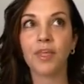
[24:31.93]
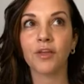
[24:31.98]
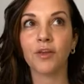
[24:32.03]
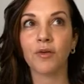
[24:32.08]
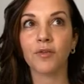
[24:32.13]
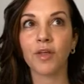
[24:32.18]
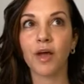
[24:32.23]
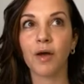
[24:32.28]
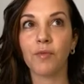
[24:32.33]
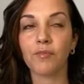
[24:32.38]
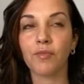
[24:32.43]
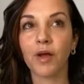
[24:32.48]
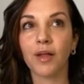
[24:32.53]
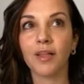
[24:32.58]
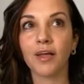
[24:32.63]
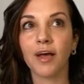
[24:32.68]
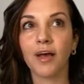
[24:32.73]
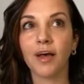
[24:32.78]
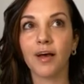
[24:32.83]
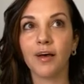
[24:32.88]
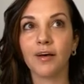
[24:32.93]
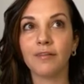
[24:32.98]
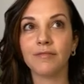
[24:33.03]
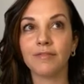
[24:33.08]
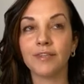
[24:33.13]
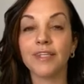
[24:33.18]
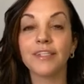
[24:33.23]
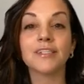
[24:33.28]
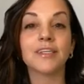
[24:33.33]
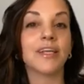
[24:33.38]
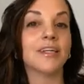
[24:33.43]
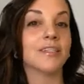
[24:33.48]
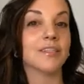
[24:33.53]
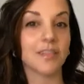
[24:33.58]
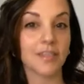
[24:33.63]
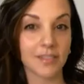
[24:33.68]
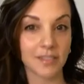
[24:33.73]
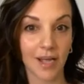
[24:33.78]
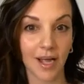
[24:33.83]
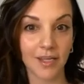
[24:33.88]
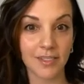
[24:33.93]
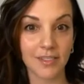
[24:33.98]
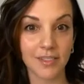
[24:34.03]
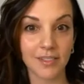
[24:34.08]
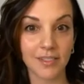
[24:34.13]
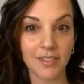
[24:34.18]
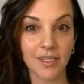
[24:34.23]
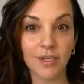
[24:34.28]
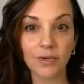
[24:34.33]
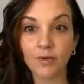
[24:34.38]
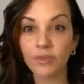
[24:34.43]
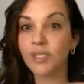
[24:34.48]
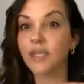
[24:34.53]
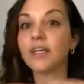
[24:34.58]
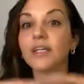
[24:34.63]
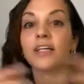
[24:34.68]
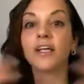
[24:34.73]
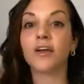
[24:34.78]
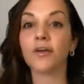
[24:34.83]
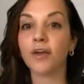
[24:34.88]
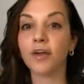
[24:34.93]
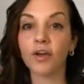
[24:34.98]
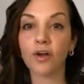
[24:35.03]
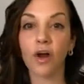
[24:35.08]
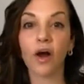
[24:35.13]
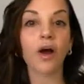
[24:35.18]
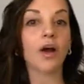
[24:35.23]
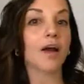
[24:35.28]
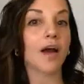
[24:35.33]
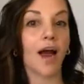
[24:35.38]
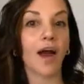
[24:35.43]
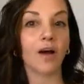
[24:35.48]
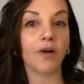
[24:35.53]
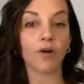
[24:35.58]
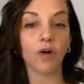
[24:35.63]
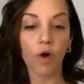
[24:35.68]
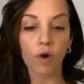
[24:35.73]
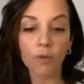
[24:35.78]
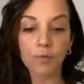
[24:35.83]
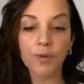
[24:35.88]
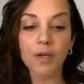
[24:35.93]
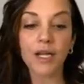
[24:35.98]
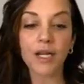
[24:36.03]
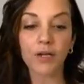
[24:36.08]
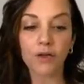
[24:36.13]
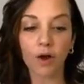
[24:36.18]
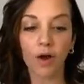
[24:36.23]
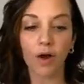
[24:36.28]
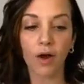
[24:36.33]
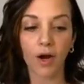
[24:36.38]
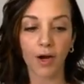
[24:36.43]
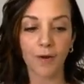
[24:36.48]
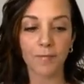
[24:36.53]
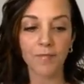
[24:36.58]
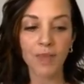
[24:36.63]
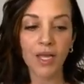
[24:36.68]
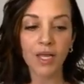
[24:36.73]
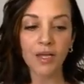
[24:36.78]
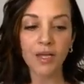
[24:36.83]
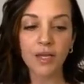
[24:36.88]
you know, the umbrella of listening to the signs and signals and clearing your heart out, opening your heart.